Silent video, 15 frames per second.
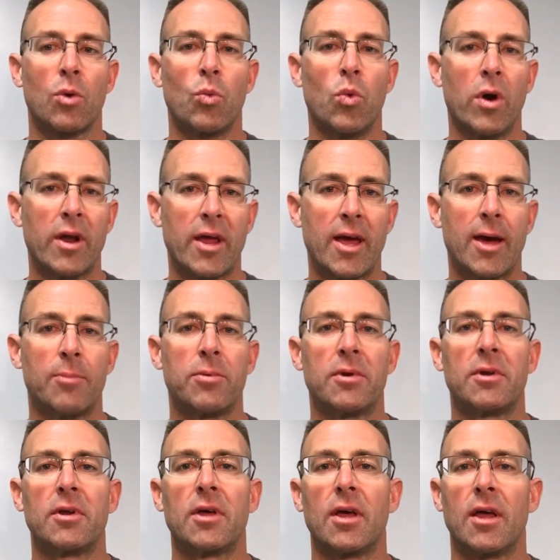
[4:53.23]
what
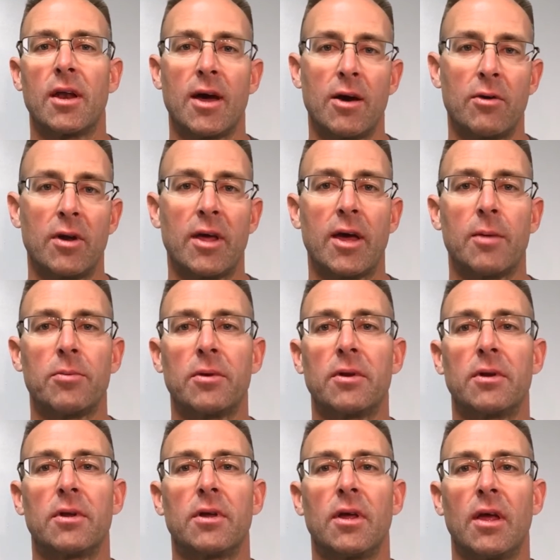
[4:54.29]
happened and how it
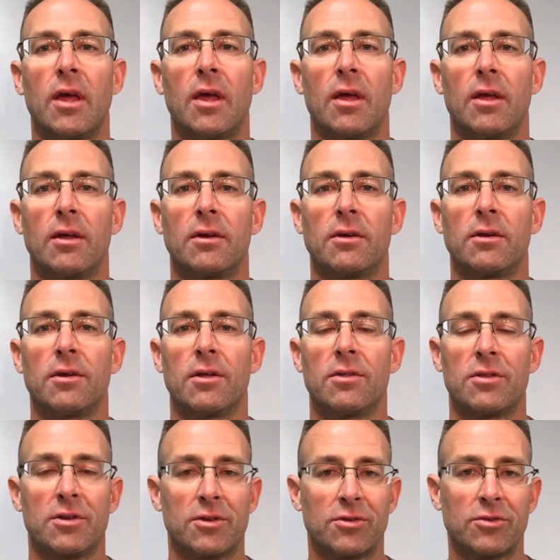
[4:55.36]
happened and
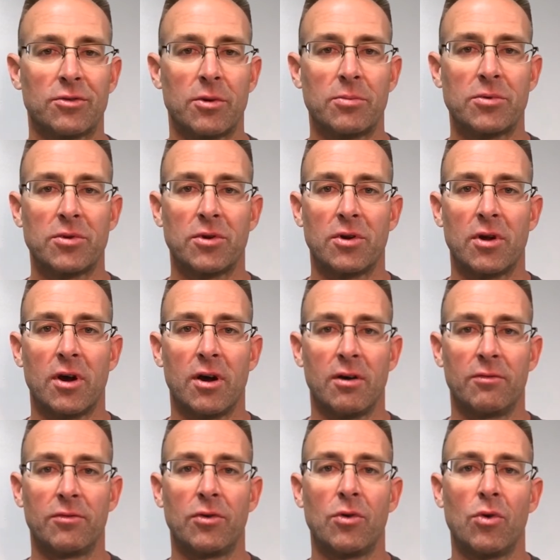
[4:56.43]
the description
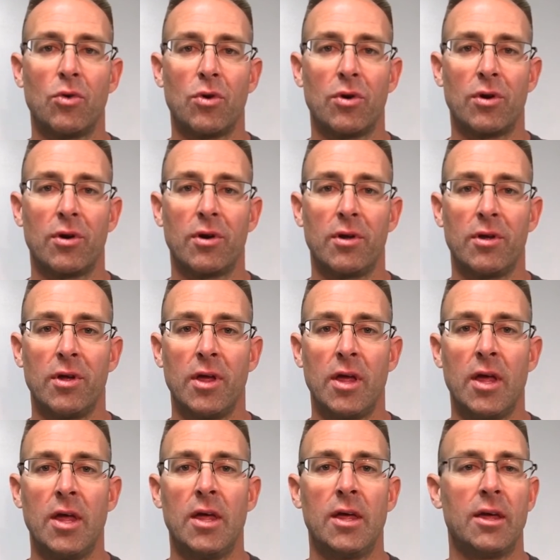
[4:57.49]
of or
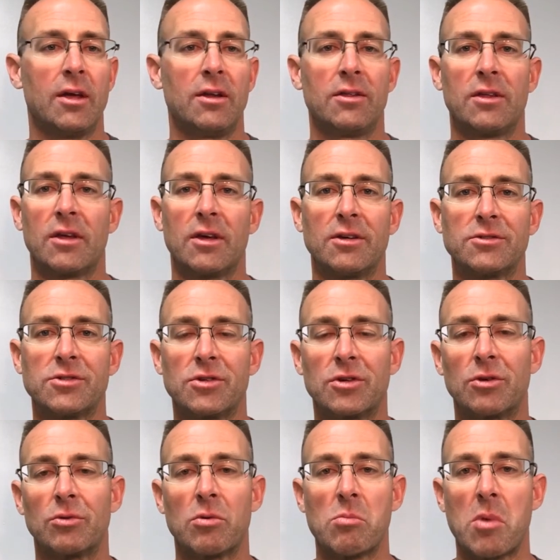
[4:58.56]
anything else you
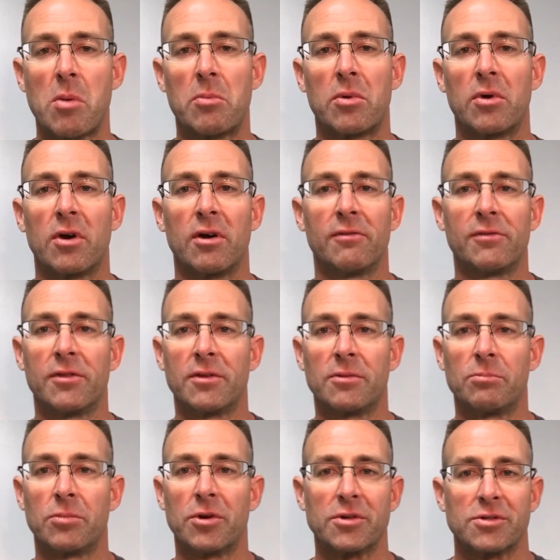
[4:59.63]
can remember of
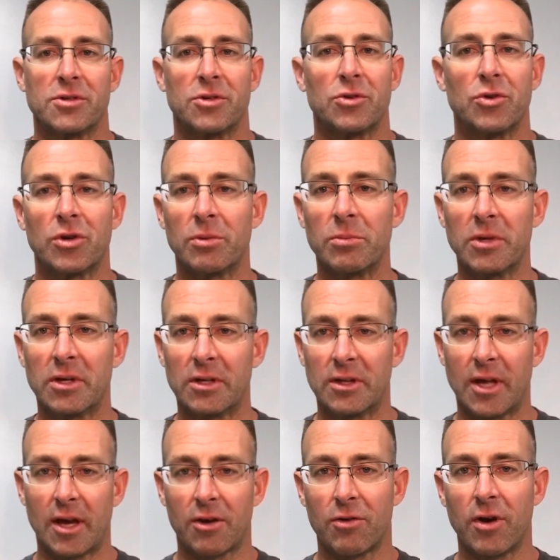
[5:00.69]
the person who committed
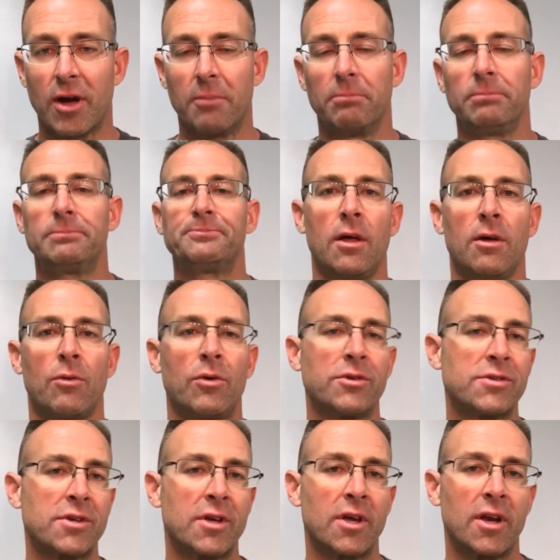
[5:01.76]
that crime.
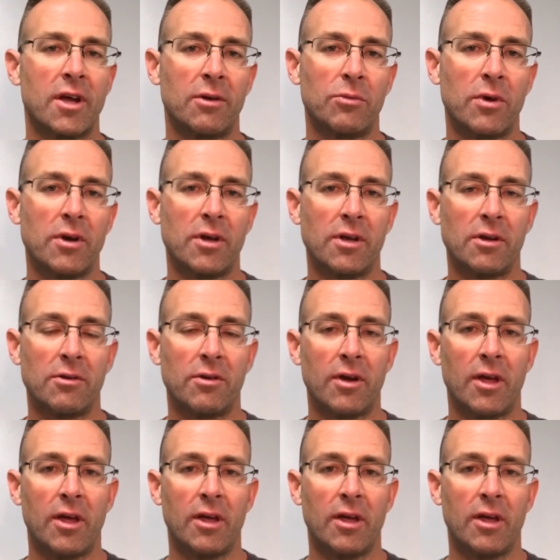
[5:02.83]
Once again, I want to